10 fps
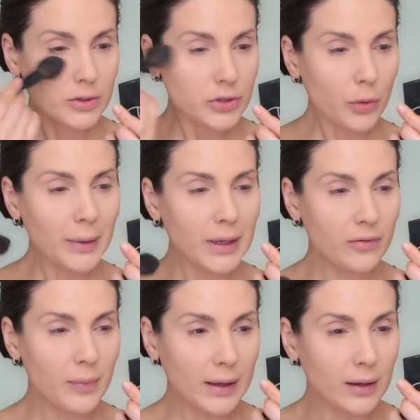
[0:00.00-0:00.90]
So many
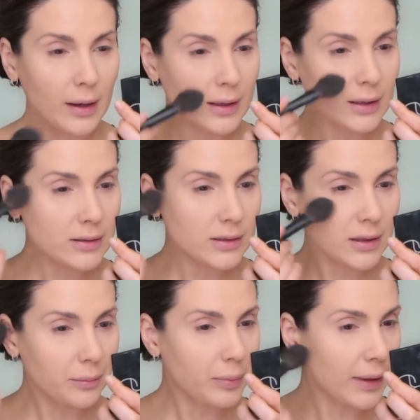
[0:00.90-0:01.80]
of my clients
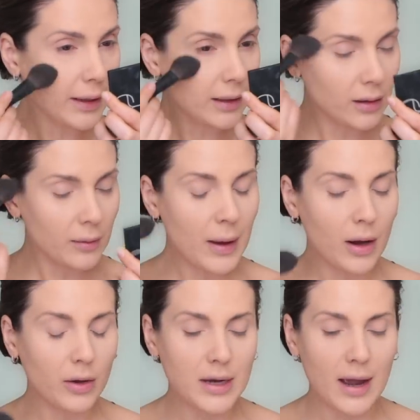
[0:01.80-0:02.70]
complain
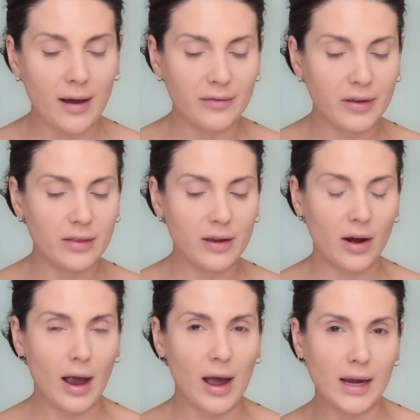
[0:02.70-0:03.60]
about having
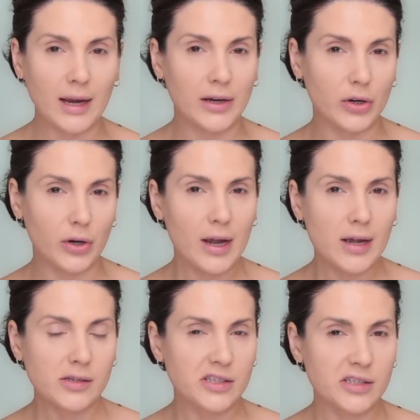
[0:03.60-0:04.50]
their eyeliner
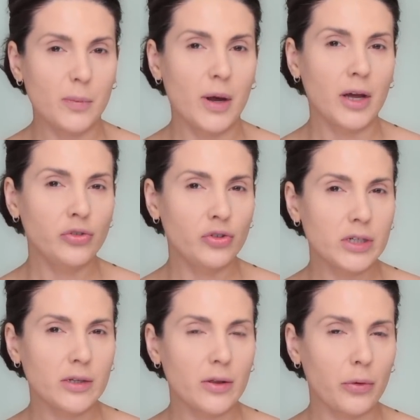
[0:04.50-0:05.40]

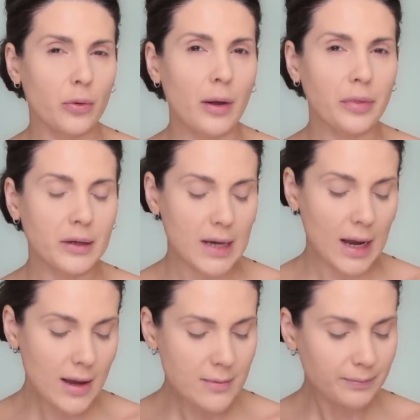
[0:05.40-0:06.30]
smudged throughout the
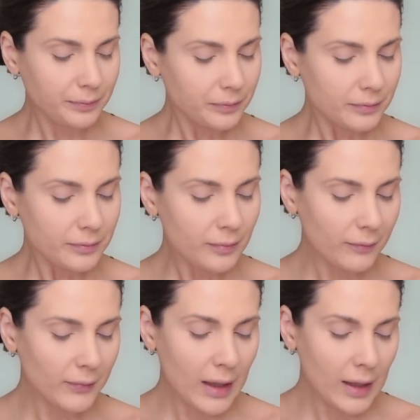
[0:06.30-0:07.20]
day.
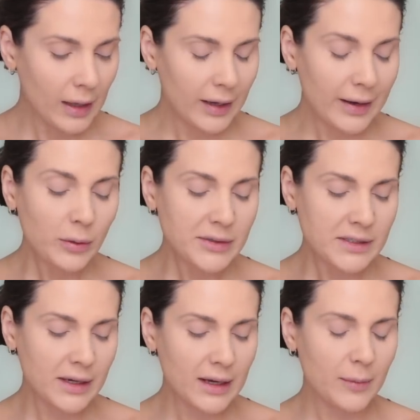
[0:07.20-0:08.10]
And I was
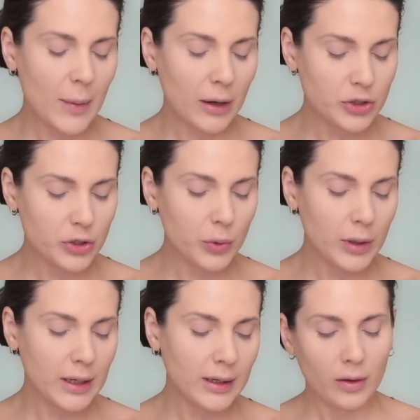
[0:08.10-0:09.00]
thinking about
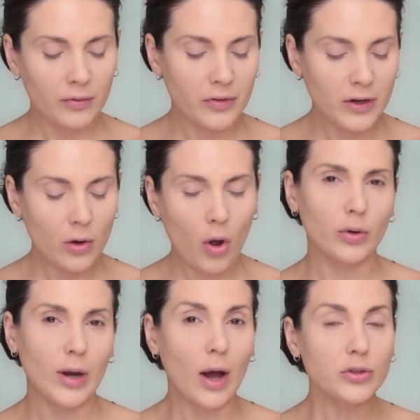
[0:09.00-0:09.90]
doing a video
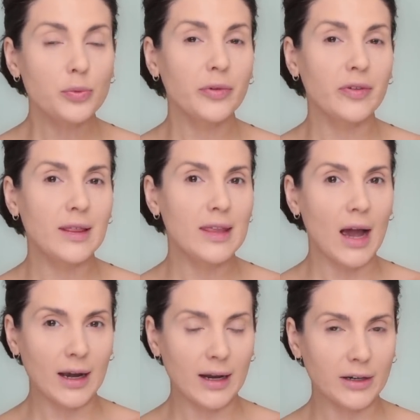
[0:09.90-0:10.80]
on how to prevent the
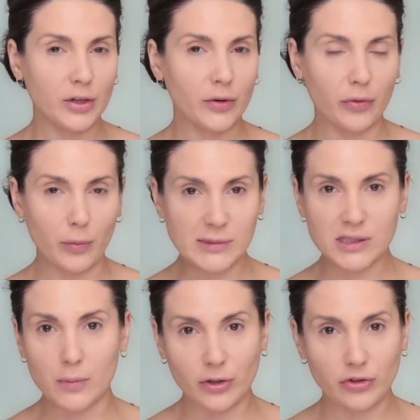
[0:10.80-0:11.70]
eyeliner from
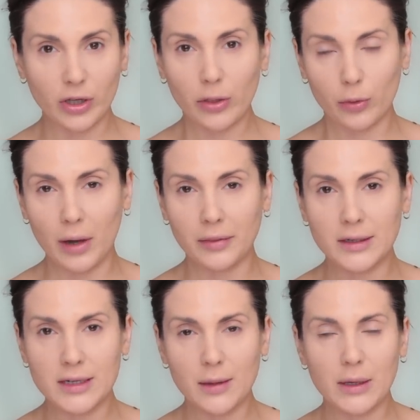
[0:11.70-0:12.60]
smudging throughout the
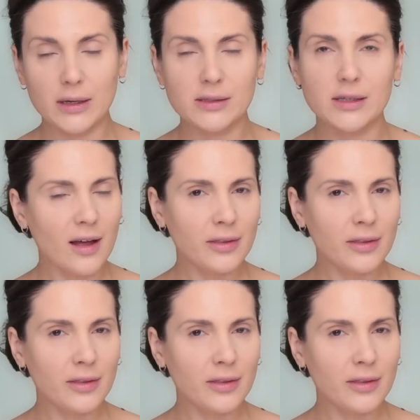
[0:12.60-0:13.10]
day, because